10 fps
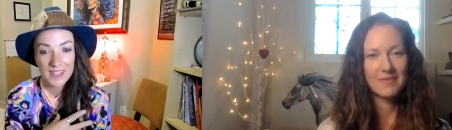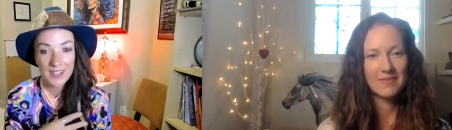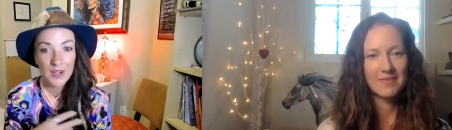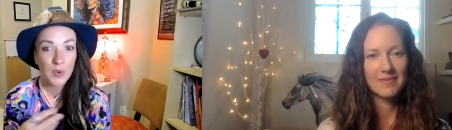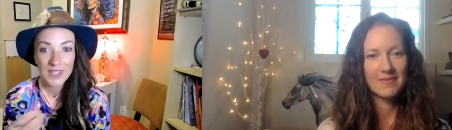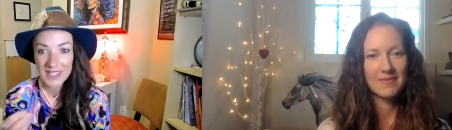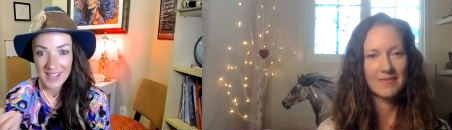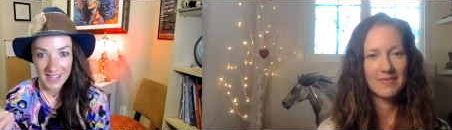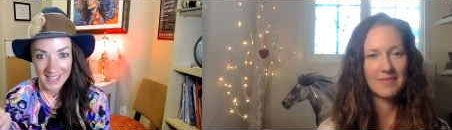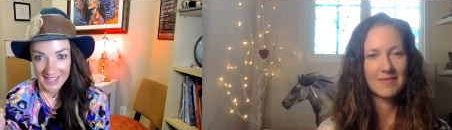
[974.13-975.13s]
Speaker 1: golden
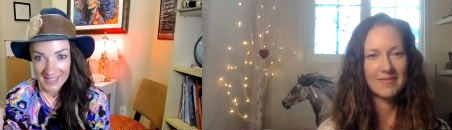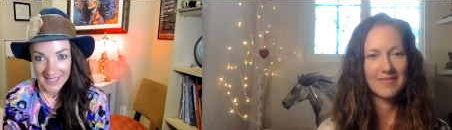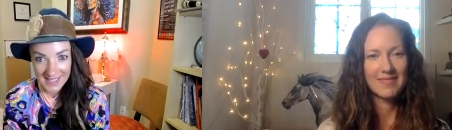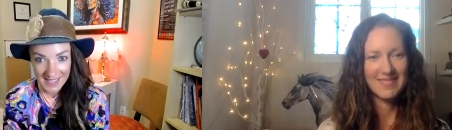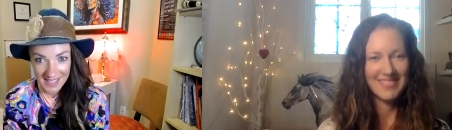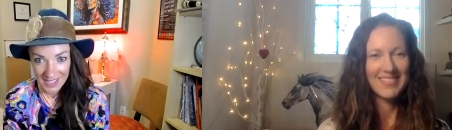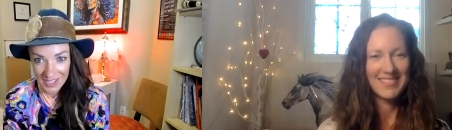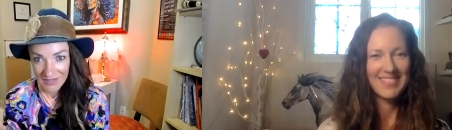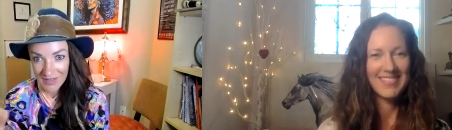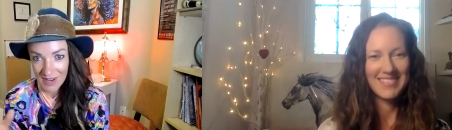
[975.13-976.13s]
nugget to
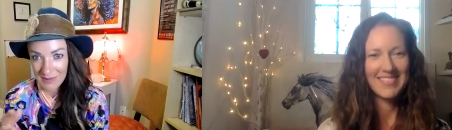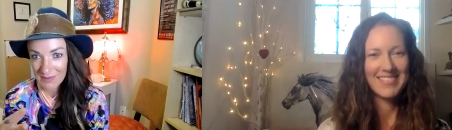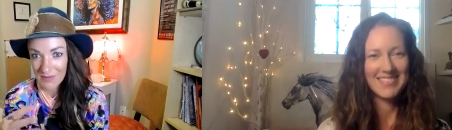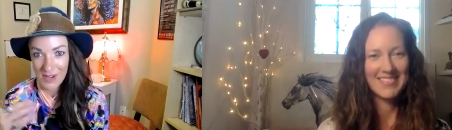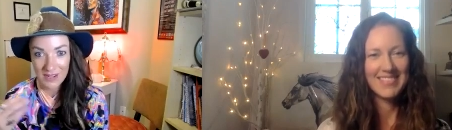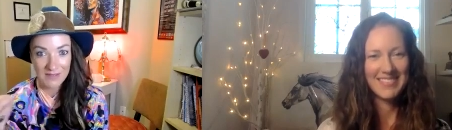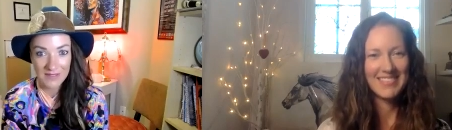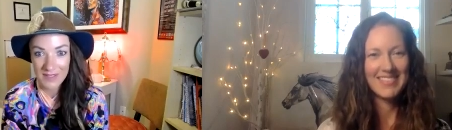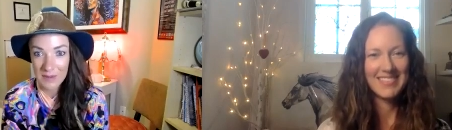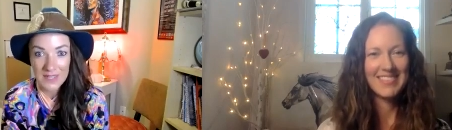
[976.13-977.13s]
teach from one of
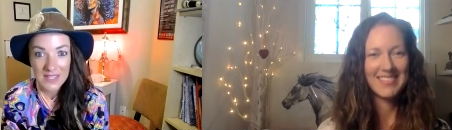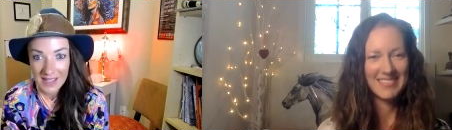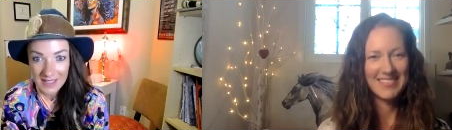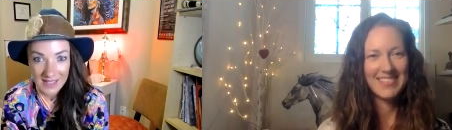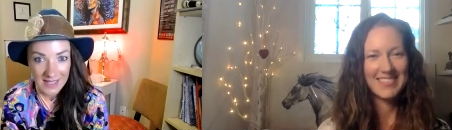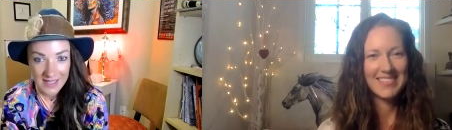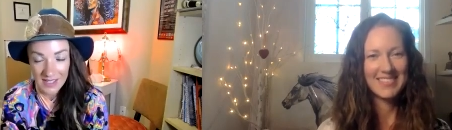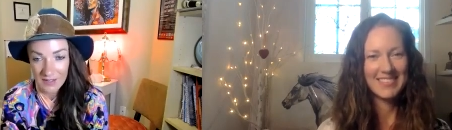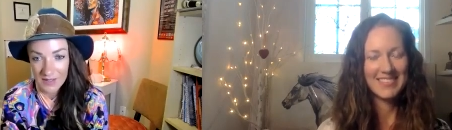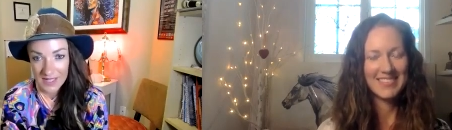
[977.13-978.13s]
the modalities that
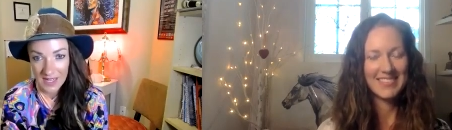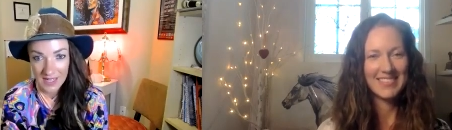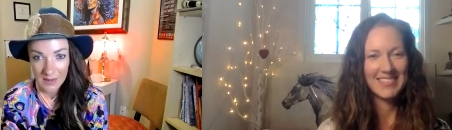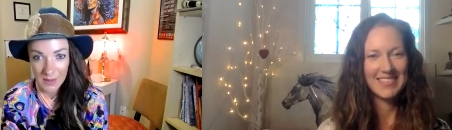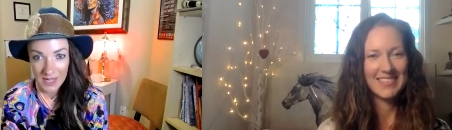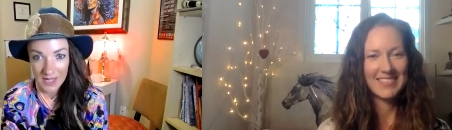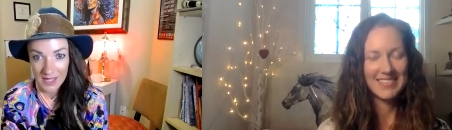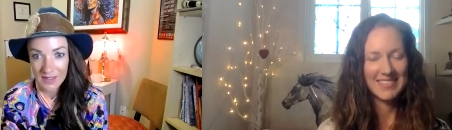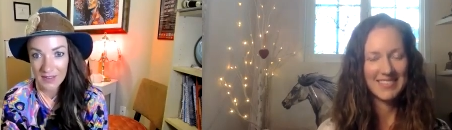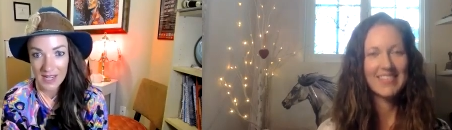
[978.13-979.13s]
you've studied with,
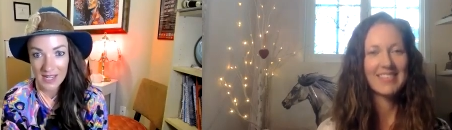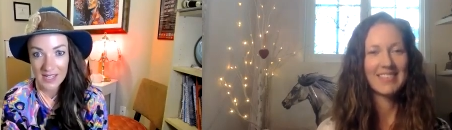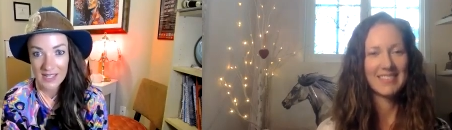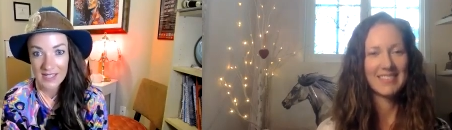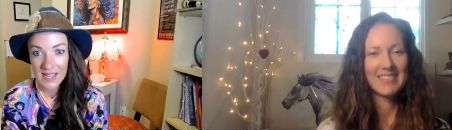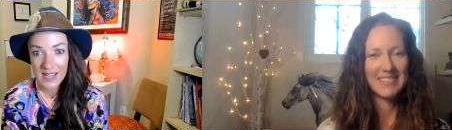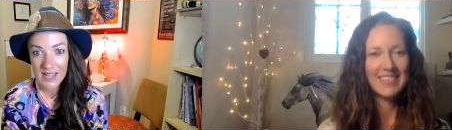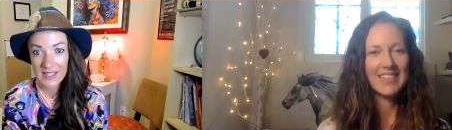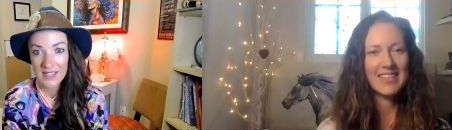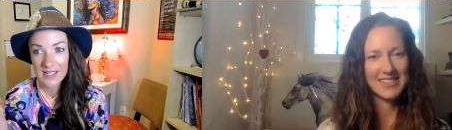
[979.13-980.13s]
right?
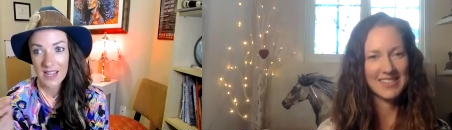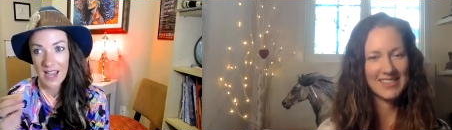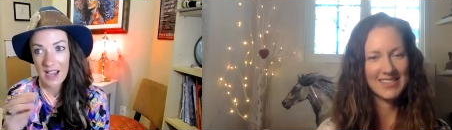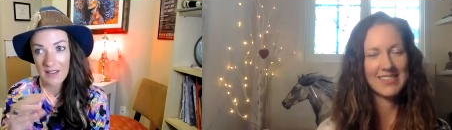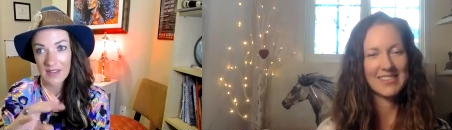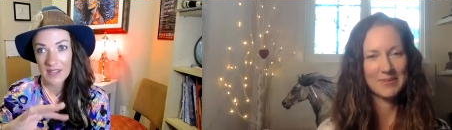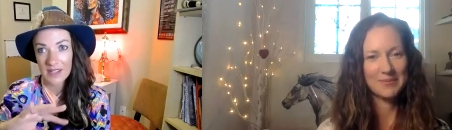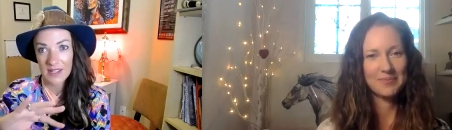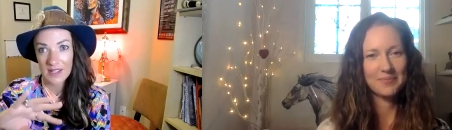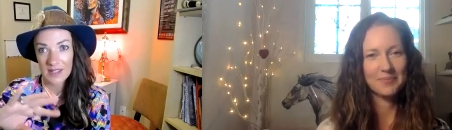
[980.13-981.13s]
And
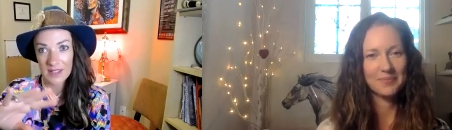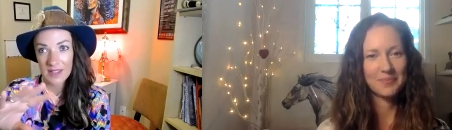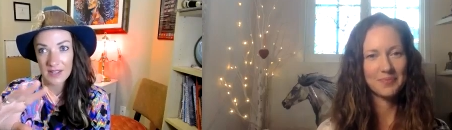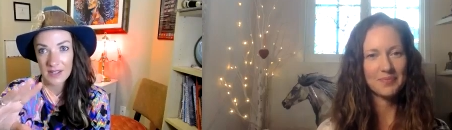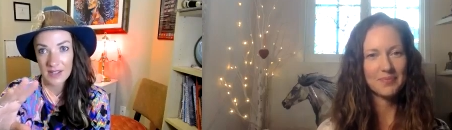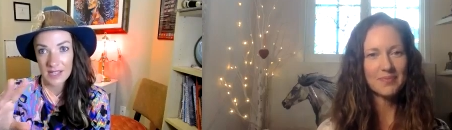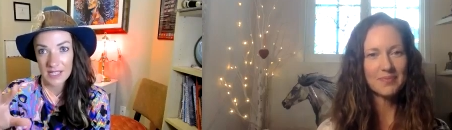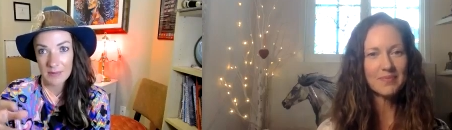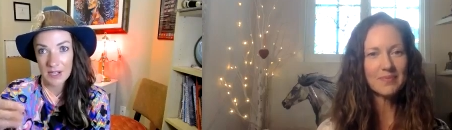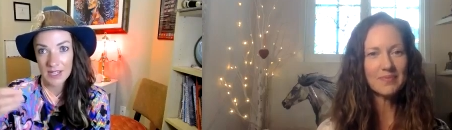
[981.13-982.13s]
having the
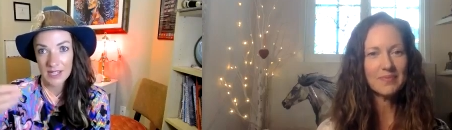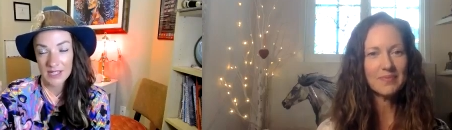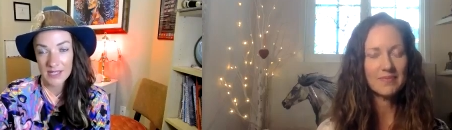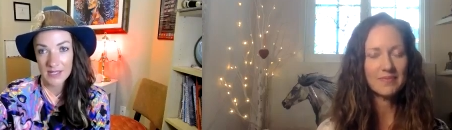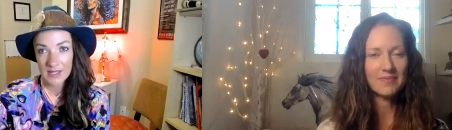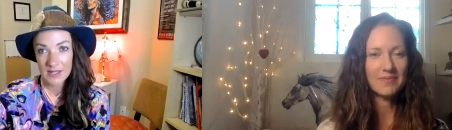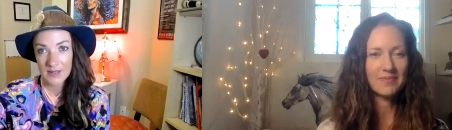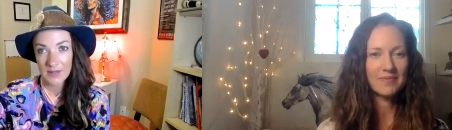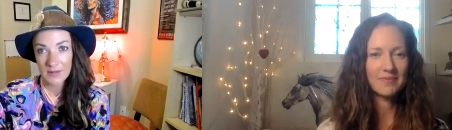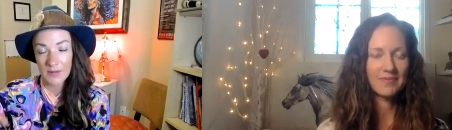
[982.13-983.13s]
experience
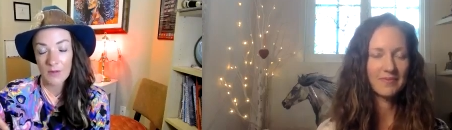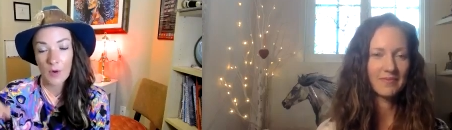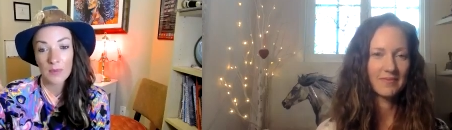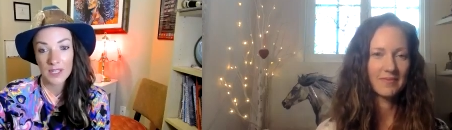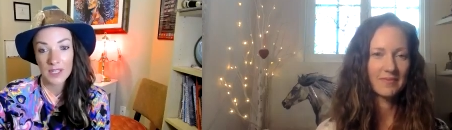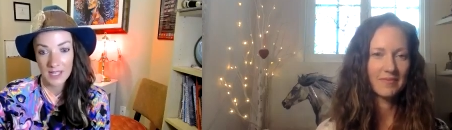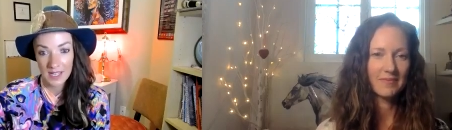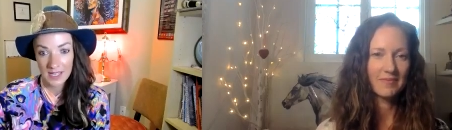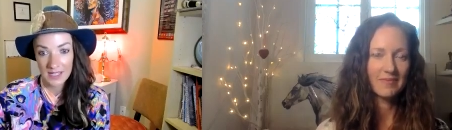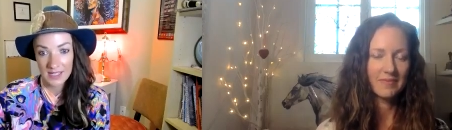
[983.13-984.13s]

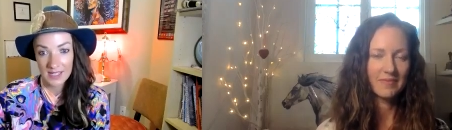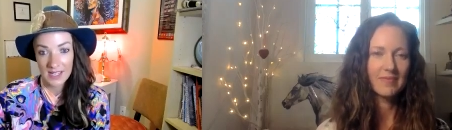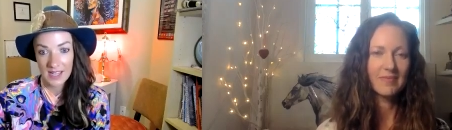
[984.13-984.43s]
formulate